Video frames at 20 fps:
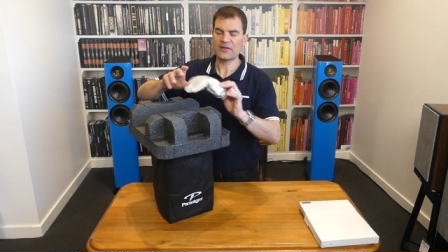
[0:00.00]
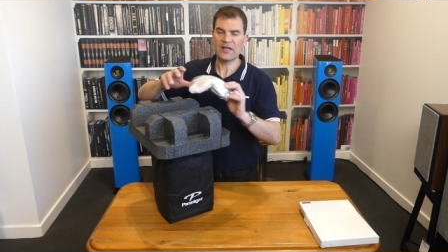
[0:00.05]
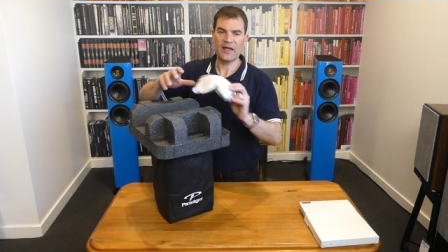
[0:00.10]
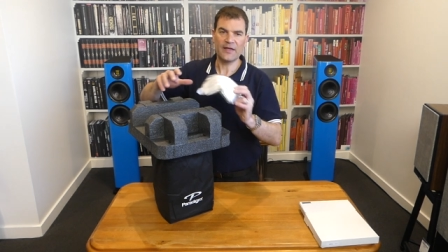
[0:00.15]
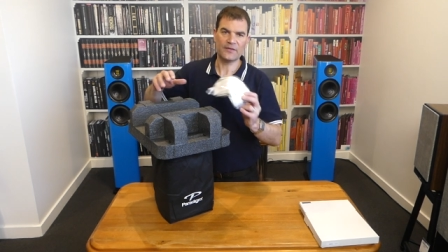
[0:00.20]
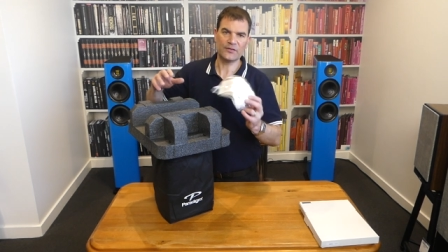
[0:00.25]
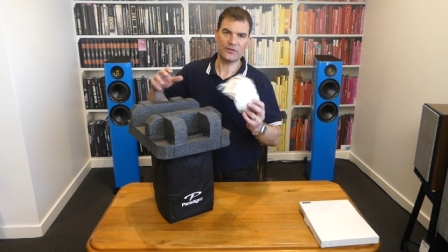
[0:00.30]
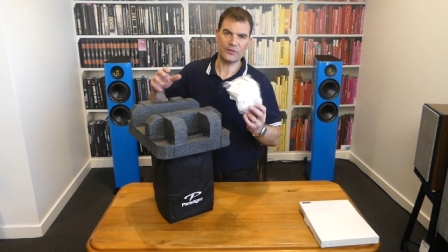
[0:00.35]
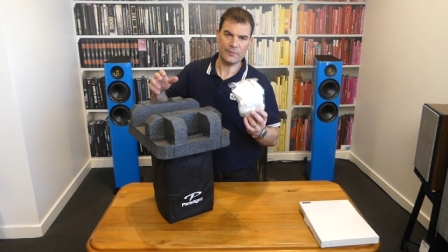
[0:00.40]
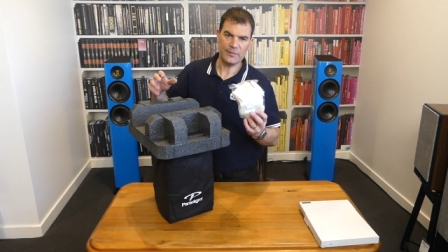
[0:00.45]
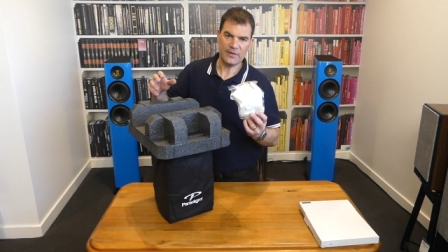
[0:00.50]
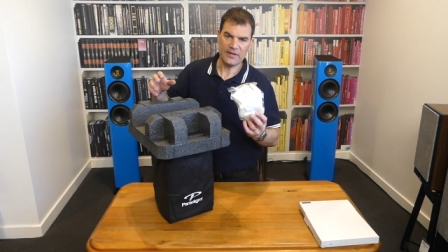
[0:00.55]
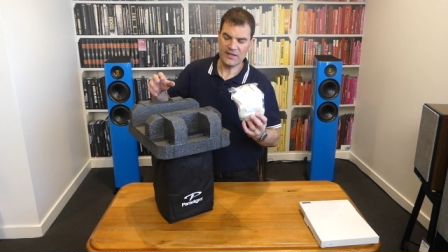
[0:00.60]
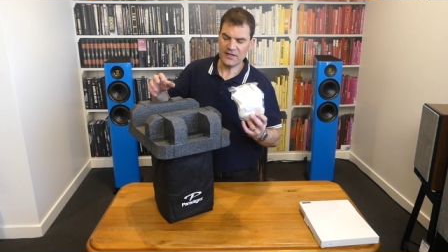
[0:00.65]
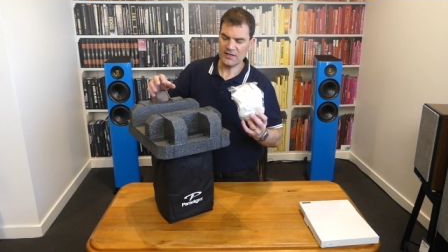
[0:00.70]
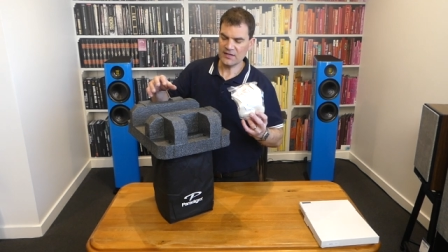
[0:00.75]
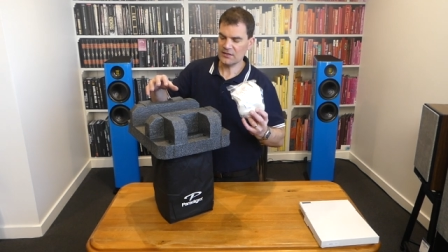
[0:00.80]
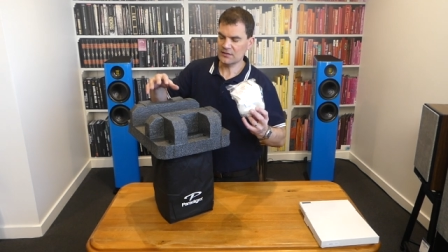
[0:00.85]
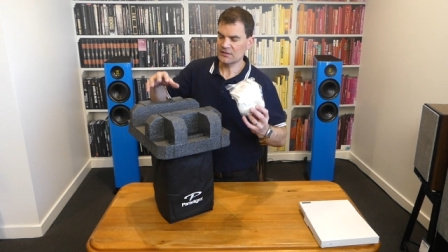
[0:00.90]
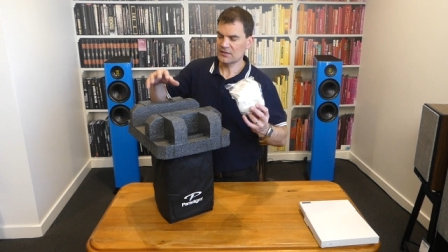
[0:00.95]
And there's a
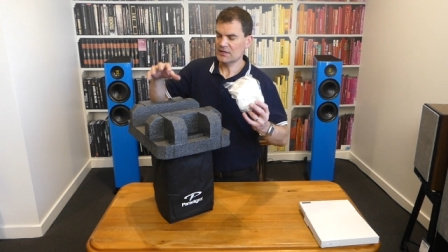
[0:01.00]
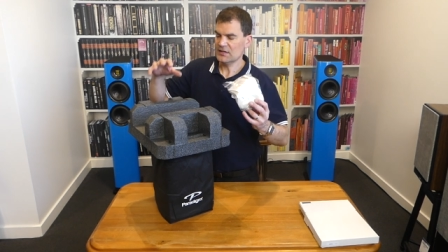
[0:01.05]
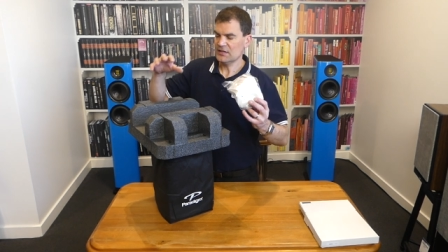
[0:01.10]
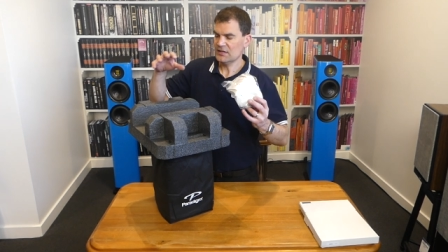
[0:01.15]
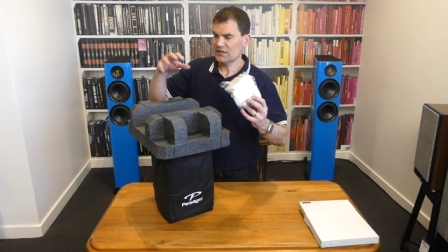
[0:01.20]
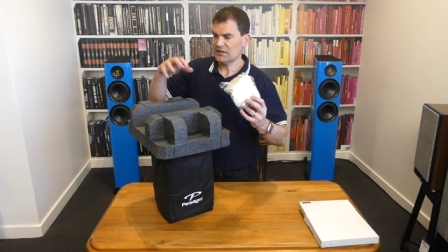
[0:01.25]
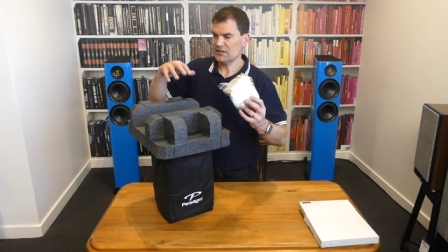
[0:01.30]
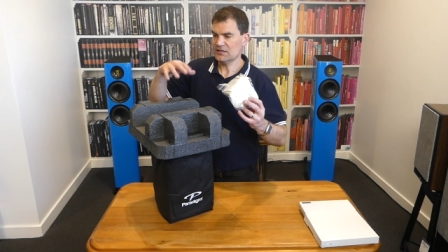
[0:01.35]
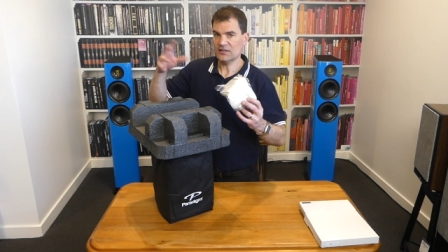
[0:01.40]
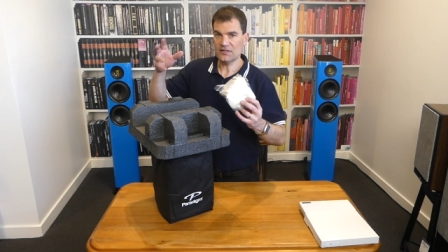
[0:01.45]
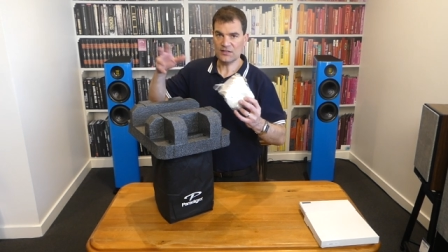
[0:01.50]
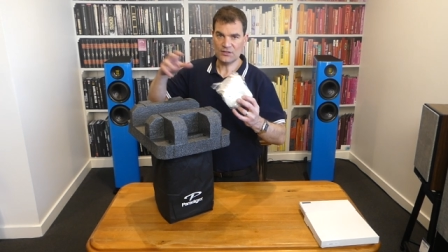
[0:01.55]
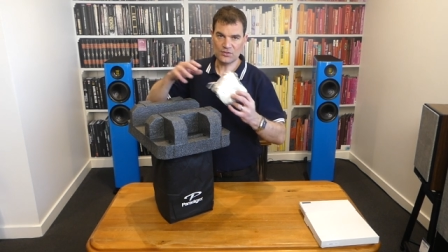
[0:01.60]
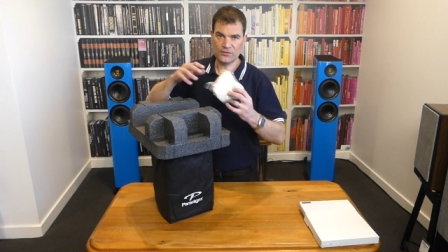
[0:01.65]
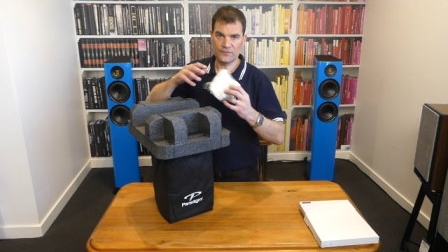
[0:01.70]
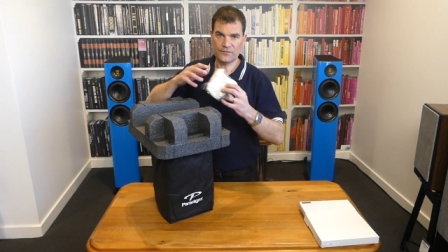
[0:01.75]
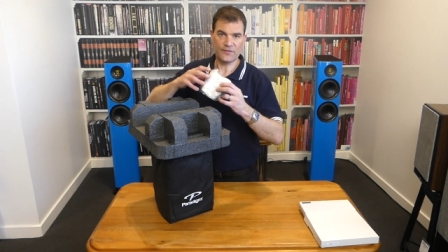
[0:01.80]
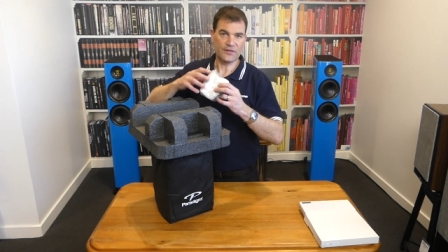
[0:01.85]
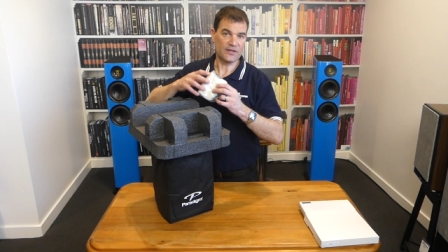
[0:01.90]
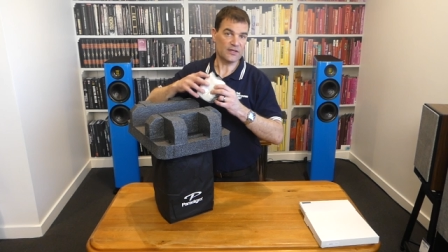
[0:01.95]
pair in each
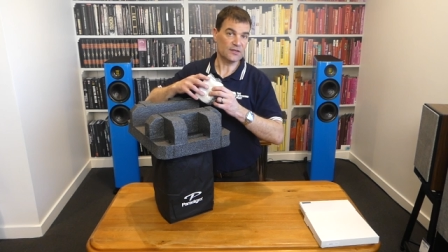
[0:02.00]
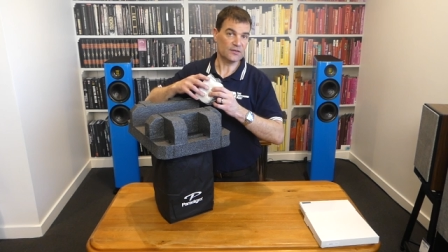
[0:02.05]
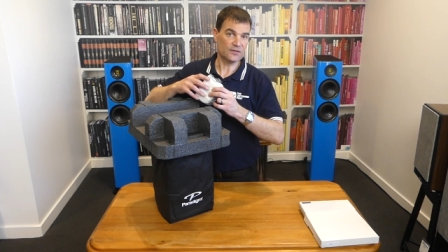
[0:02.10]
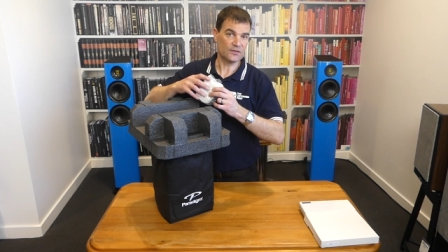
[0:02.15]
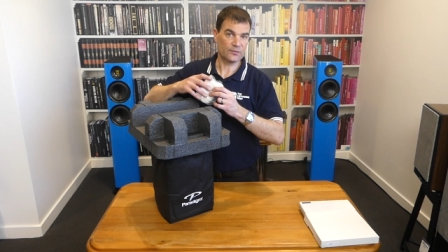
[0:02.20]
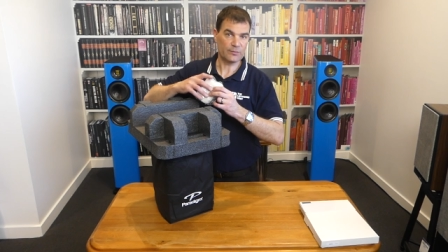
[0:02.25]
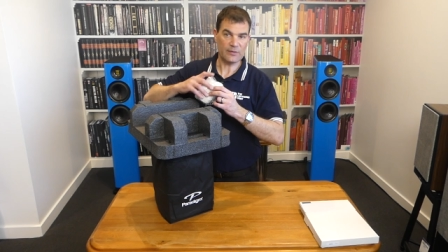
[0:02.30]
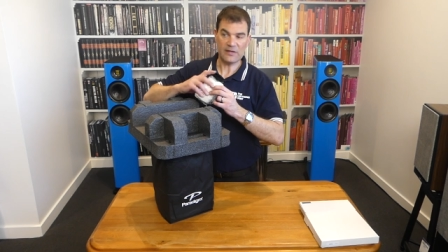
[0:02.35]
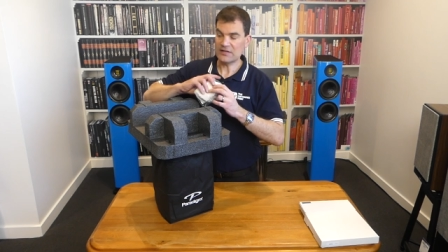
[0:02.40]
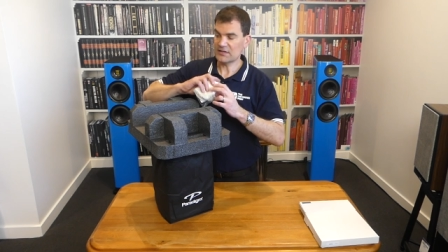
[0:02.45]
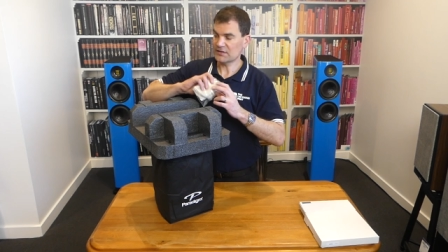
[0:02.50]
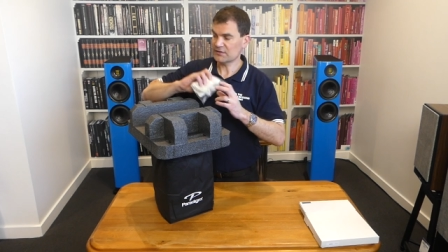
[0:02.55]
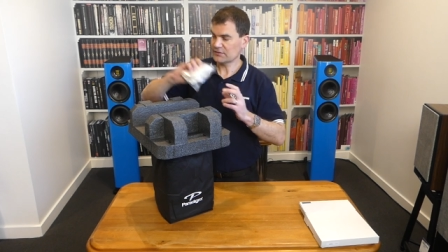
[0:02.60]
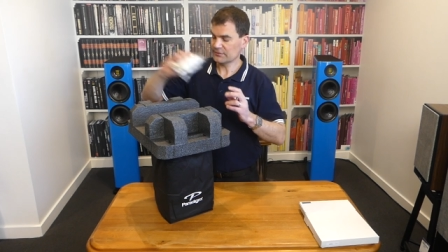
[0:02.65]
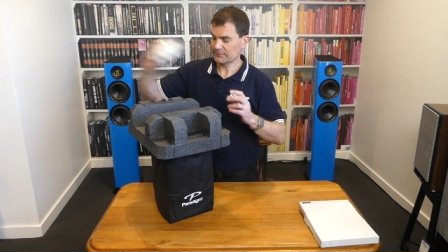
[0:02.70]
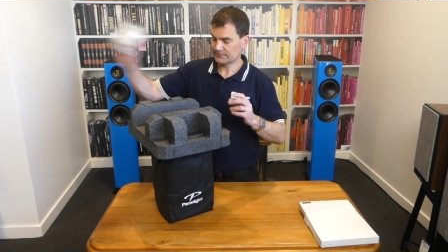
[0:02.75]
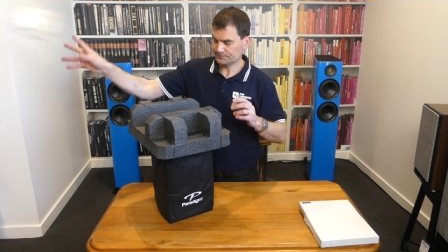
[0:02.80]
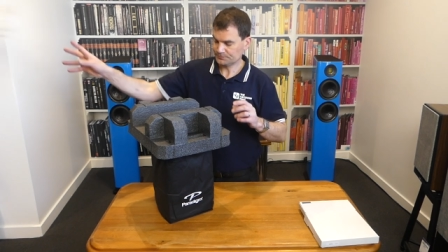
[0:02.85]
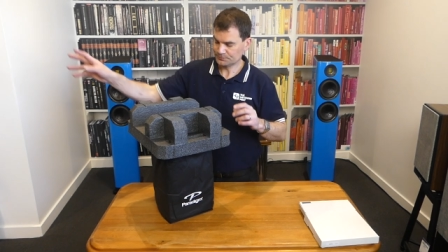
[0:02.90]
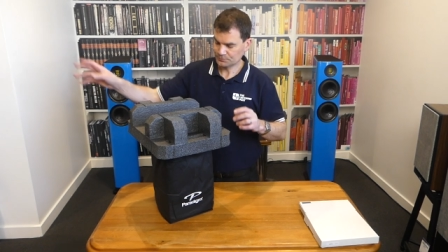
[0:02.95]
of the
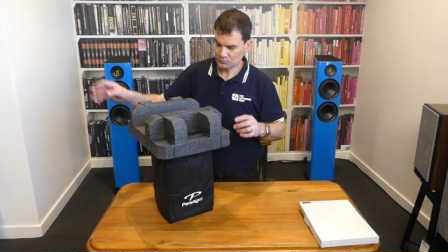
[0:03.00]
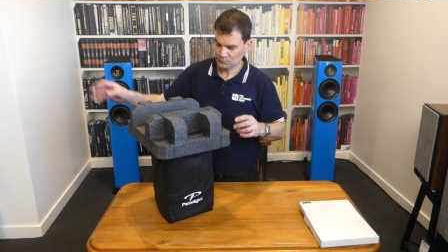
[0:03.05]
speakers